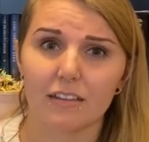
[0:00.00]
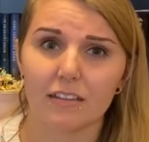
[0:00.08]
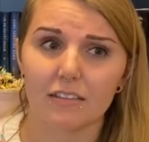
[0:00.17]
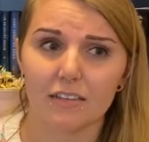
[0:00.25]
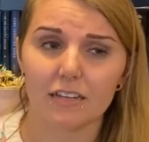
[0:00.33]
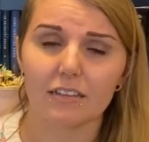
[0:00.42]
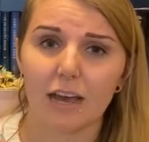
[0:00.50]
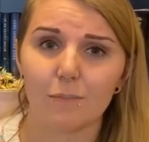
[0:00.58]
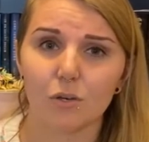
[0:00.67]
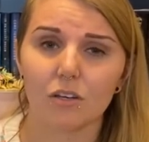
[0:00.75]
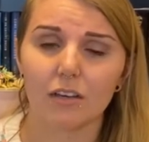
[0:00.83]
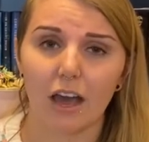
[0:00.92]
that in that
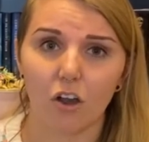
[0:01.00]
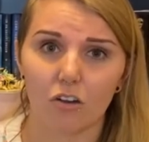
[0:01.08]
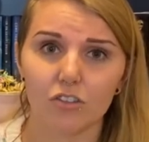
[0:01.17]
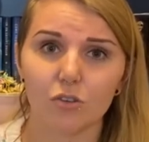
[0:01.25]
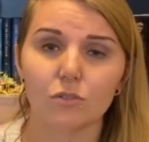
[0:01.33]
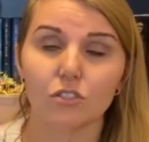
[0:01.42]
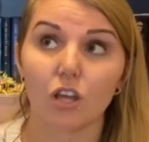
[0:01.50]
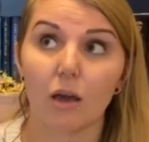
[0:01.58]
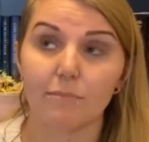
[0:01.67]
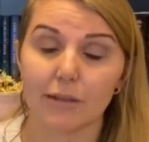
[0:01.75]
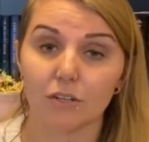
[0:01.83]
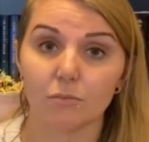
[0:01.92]
book Arthur was
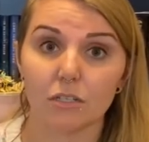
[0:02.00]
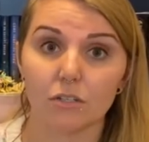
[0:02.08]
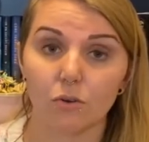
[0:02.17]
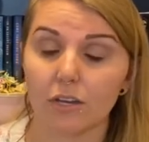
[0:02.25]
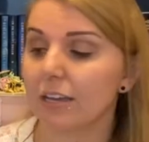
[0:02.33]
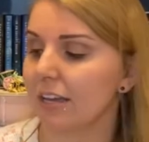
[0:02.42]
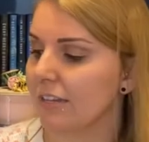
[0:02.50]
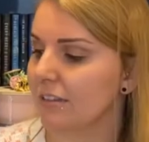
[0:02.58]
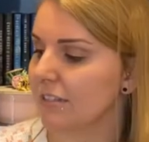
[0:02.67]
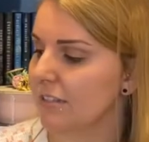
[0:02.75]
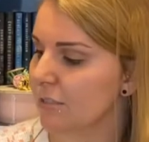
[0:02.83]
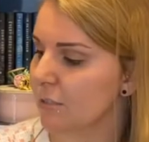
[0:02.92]
unbearably annoying, and
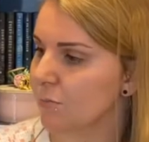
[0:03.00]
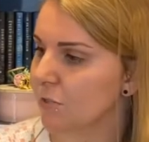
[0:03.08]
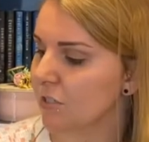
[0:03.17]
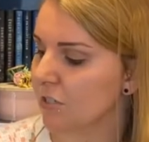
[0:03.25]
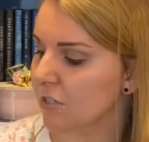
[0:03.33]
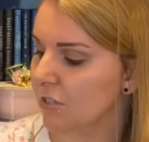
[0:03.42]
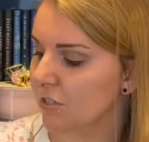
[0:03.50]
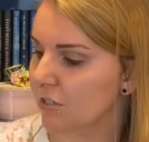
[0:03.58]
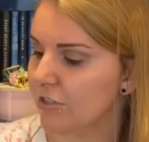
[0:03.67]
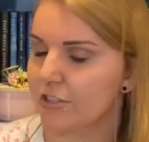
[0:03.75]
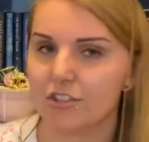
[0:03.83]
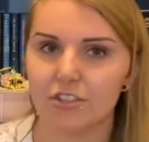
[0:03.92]
in this book
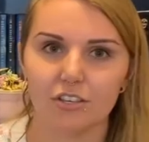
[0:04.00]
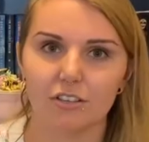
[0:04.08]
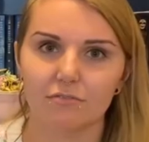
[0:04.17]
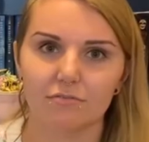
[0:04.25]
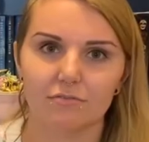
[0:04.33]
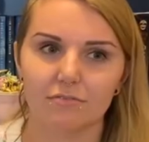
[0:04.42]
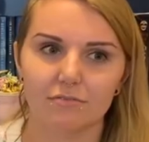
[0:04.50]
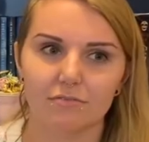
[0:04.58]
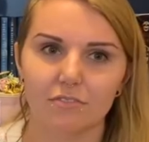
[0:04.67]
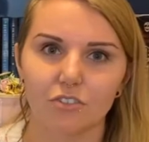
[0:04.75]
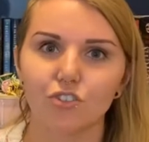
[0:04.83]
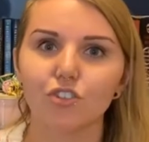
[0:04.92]
the
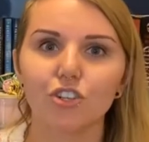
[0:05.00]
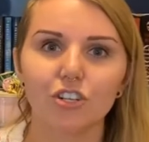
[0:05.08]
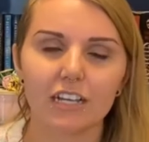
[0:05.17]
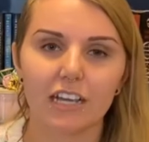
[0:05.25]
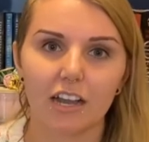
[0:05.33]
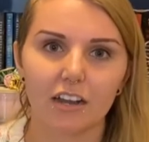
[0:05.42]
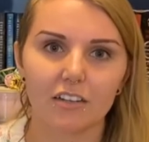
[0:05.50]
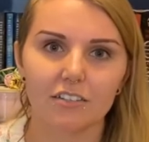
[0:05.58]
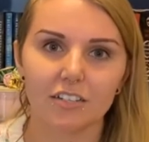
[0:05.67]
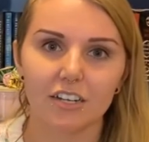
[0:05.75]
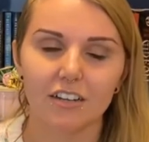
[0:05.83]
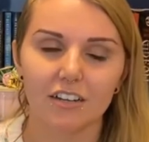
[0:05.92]
nerdy
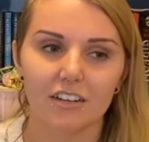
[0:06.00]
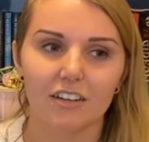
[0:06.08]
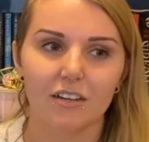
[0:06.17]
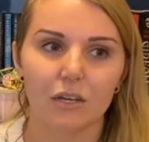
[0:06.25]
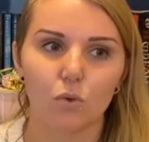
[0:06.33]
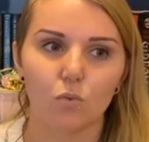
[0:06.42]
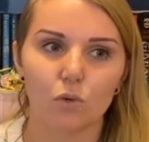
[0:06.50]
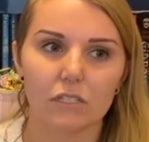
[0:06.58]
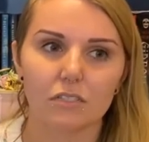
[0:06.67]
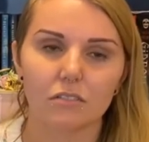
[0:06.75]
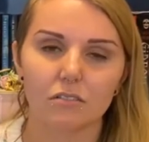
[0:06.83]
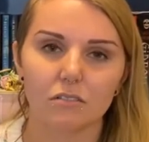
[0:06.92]
character
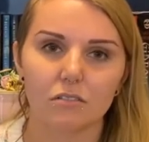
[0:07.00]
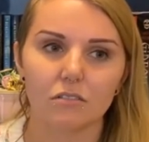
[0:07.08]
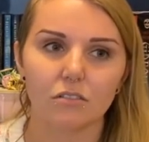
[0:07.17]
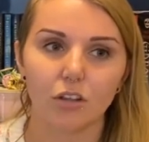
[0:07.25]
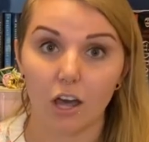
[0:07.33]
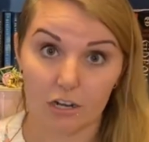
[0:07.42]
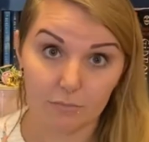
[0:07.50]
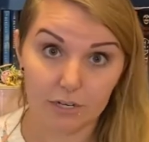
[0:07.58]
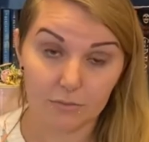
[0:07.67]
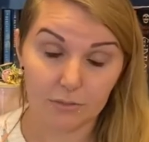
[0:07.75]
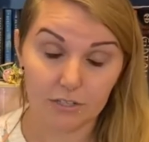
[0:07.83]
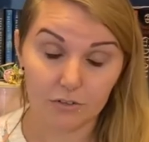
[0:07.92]
was not
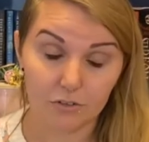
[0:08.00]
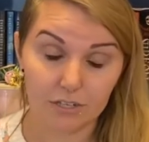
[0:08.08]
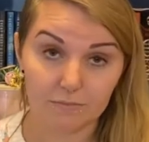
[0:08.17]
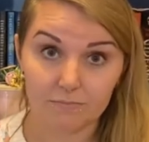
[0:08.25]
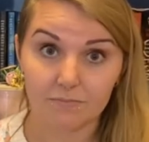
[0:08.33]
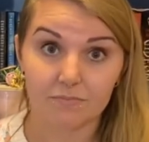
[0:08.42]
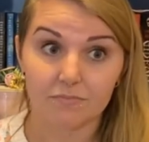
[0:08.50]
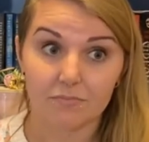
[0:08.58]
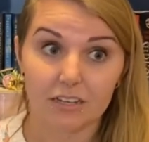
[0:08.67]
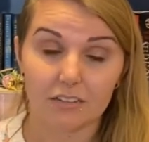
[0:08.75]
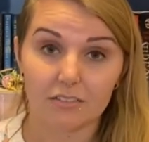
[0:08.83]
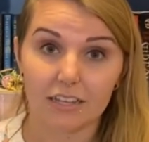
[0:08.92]
unbearably annoying.
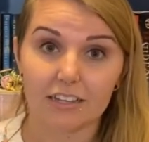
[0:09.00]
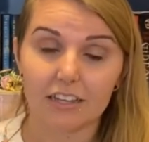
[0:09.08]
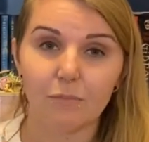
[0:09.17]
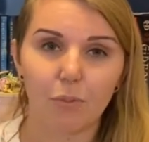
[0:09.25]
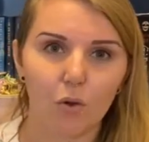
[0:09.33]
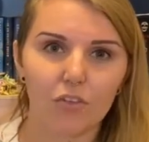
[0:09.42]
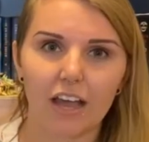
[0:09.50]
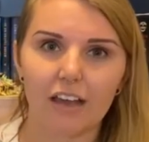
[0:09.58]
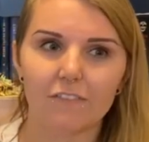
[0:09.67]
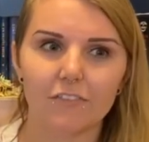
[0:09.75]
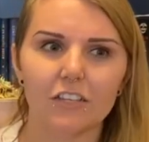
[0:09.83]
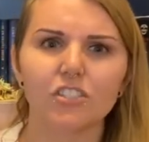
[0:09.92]
Like, they both
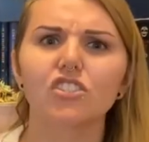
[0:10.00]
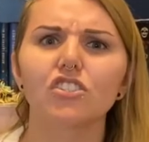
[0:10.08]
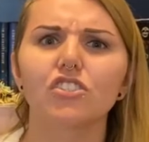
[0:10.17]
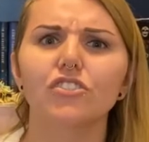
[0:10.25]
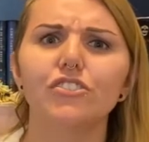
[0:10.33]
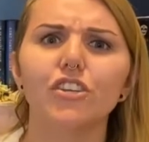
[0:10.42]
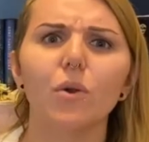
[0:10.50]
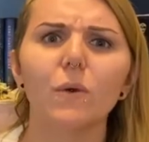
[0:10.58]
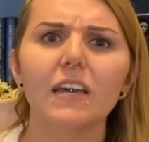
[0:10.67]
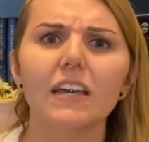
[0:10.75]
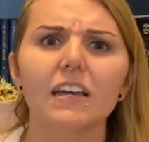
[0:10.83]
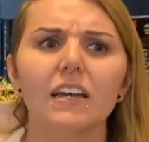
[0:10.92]
have the
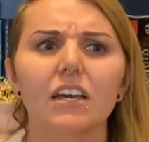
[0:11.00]
stoic